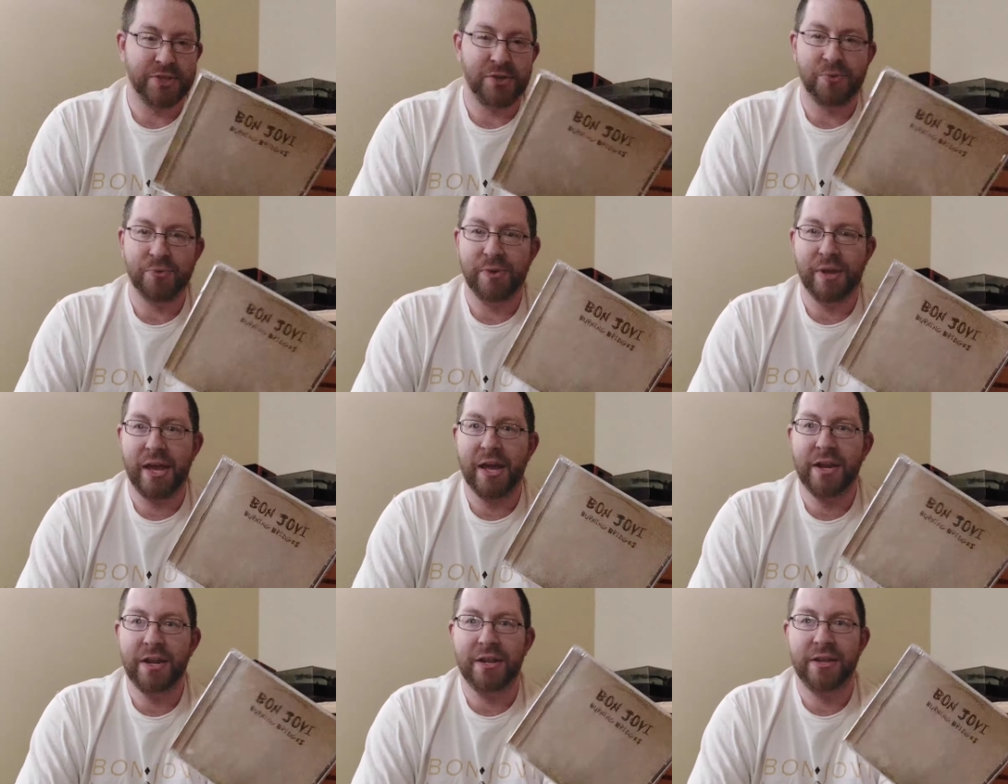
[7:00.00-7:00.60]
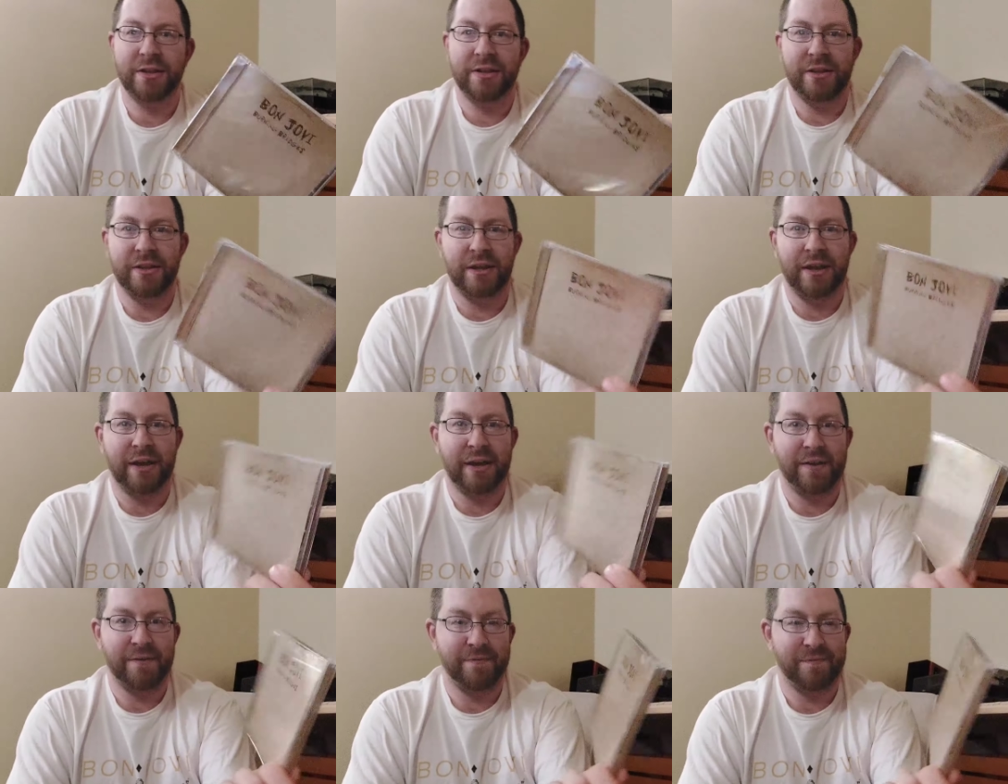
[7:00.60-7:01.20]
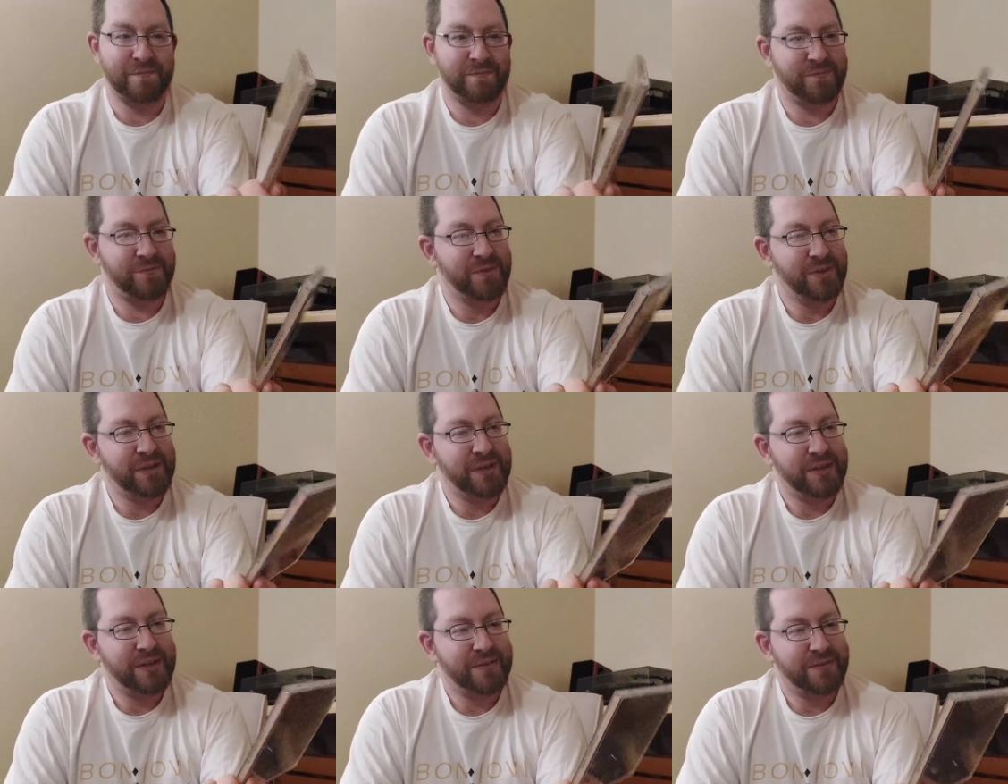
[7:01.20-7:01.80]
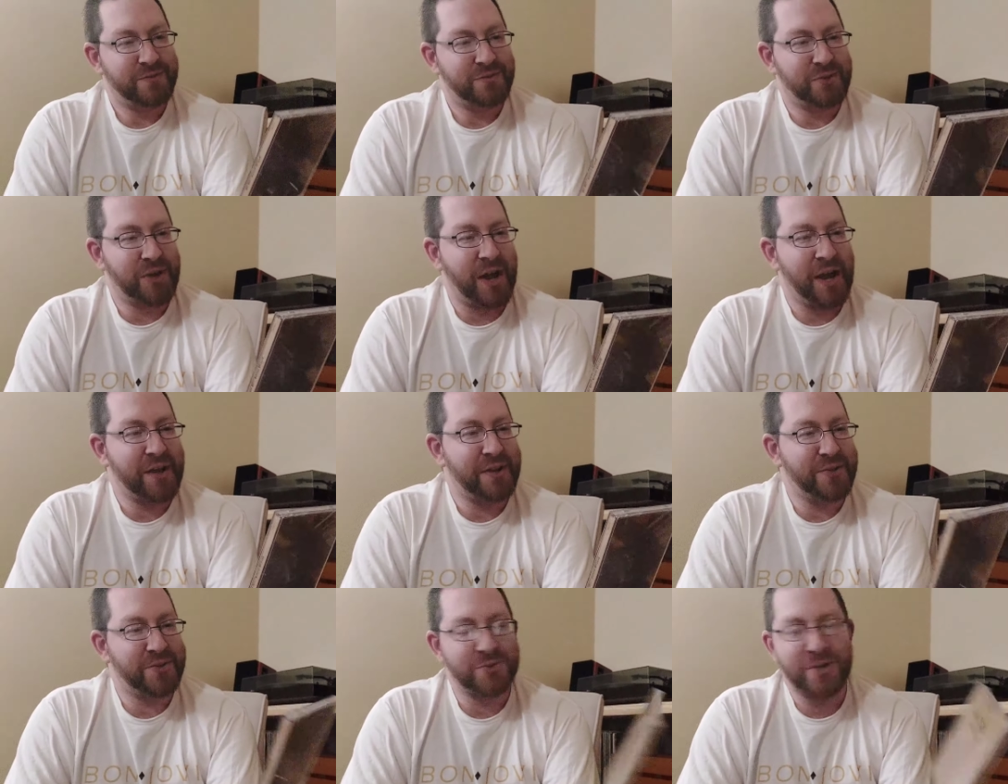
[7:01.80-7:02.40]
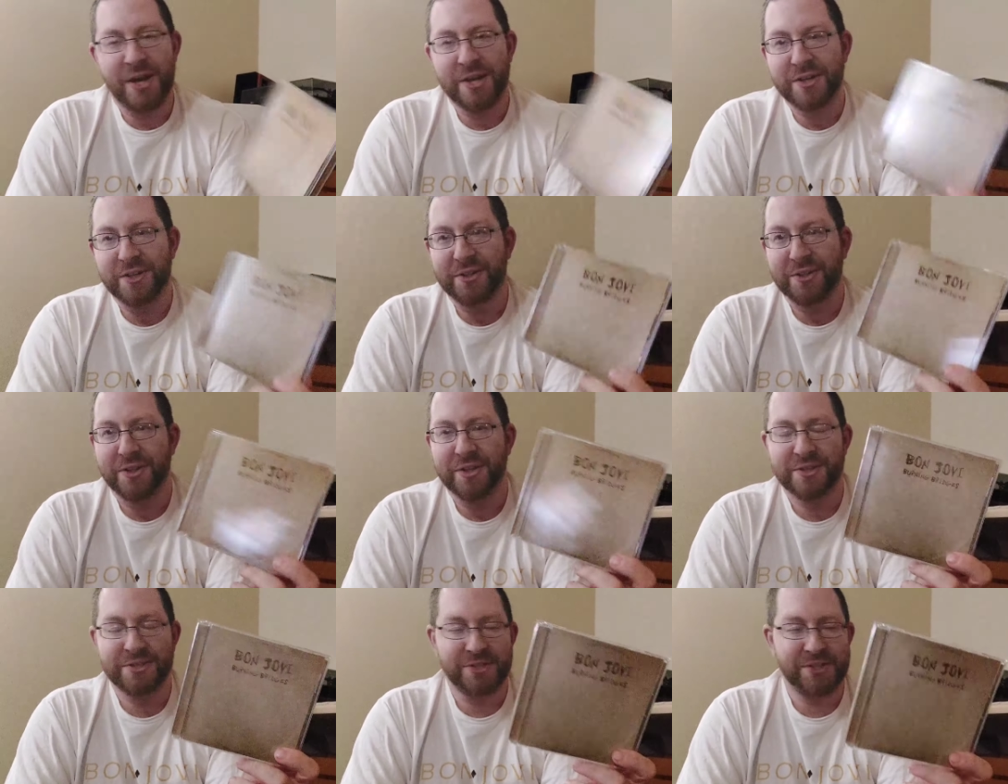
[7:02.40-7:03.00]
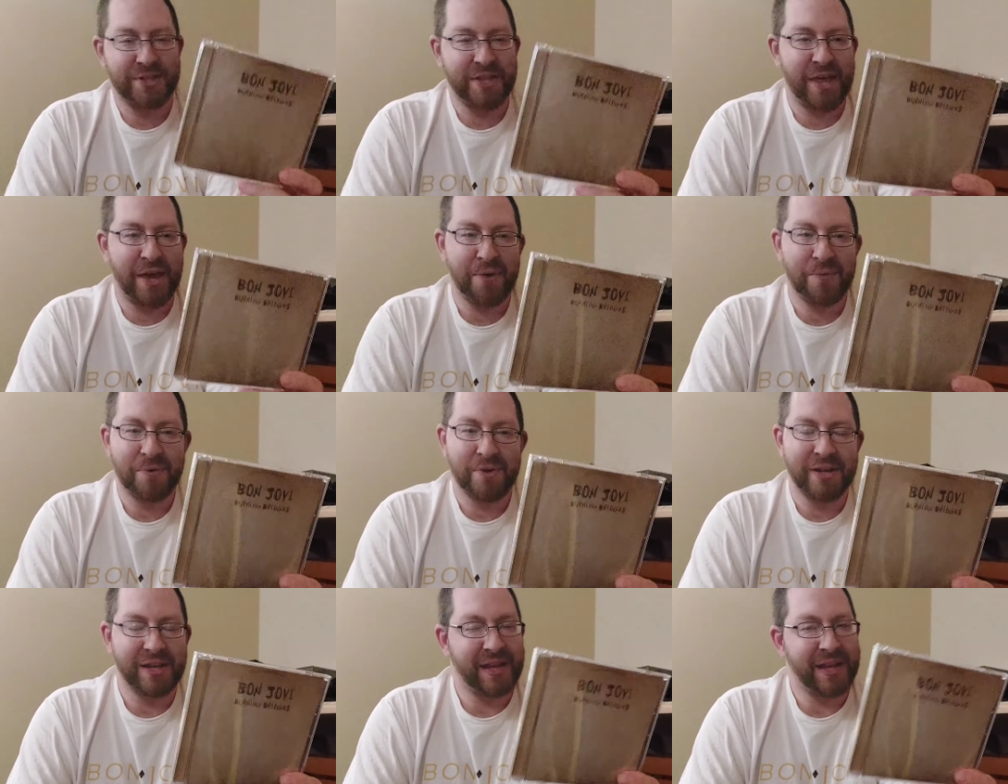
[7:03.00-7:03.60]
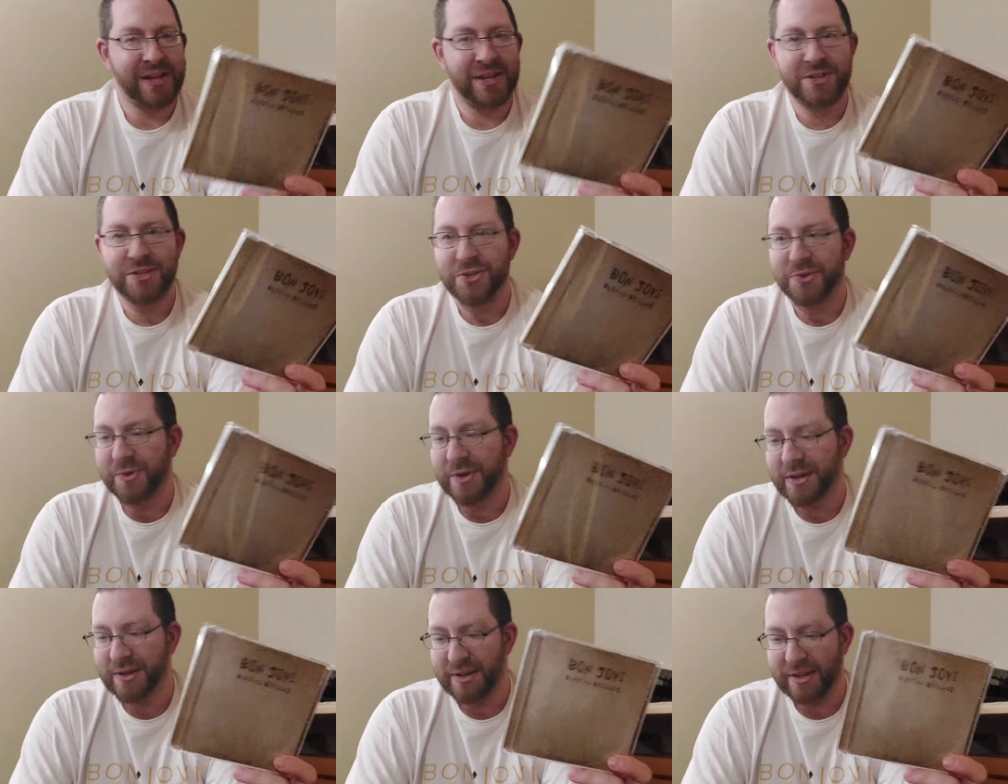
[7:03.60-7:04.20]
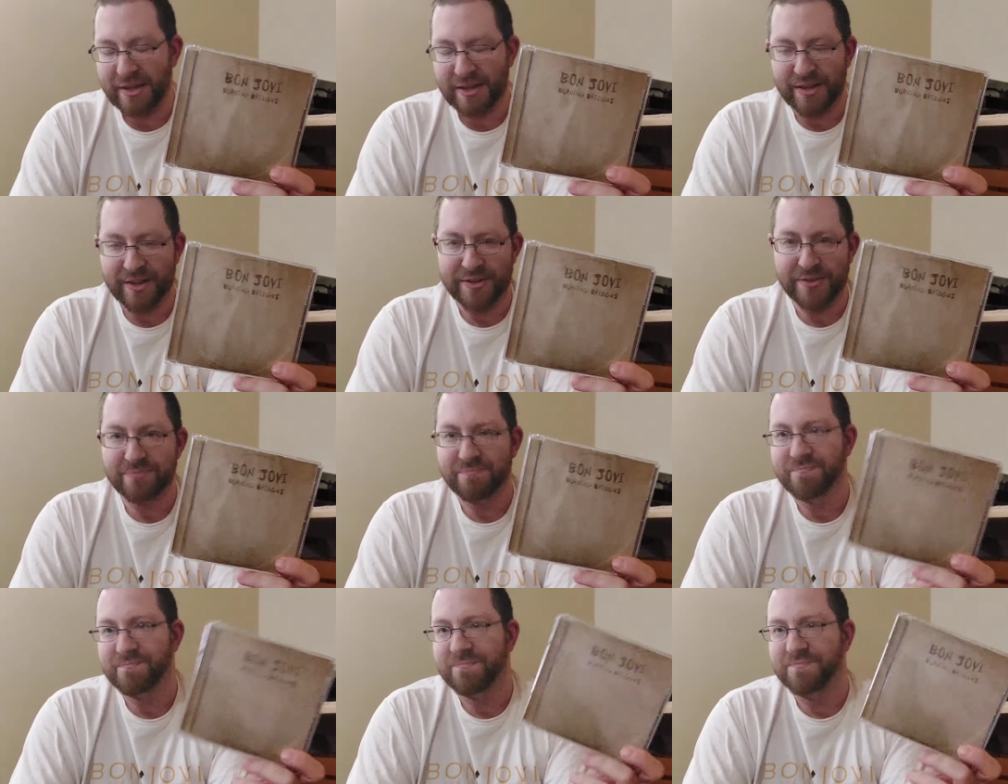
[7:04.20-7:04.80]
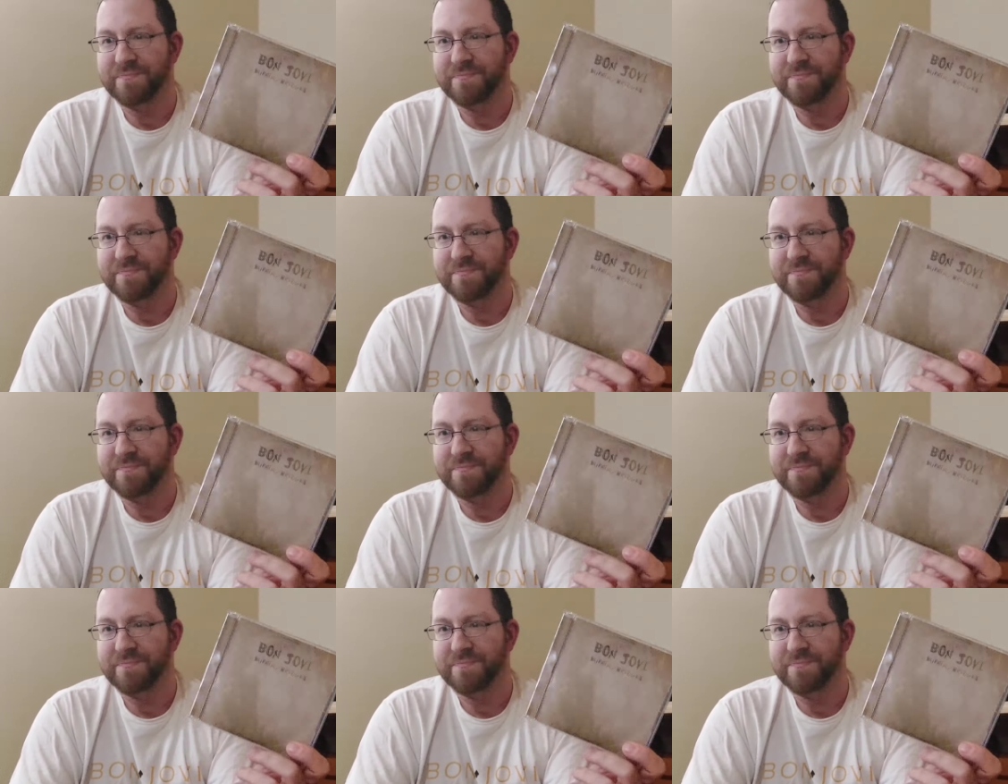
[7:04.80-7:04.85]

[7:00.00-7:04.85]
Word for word: don't get it. I've tried and tried to listen to that one and get into it, and